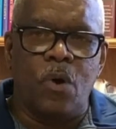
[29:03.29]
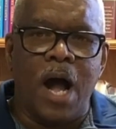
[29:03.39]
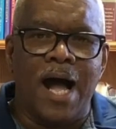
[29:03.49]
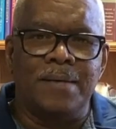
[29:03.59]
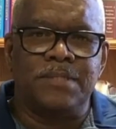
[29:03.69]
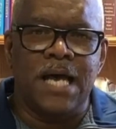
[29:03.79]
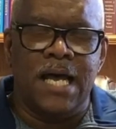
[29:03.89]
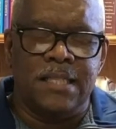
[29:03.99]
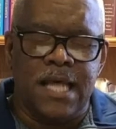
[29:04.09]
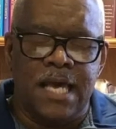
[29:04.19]
and they
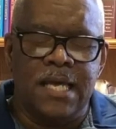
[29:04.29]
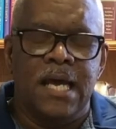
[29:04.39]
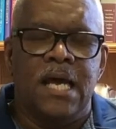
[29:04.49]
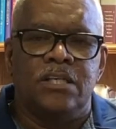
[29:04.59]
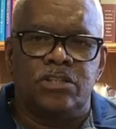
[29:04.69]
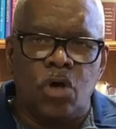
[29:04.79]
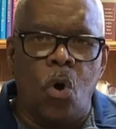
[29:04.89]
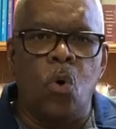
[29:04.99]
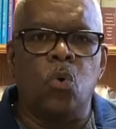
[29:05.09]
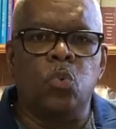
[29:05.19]
told
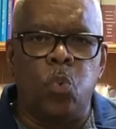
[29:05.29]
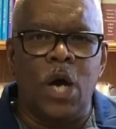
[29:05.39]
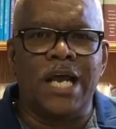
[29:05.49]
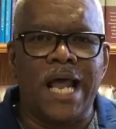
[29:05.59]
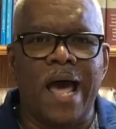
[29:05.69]
what had happened.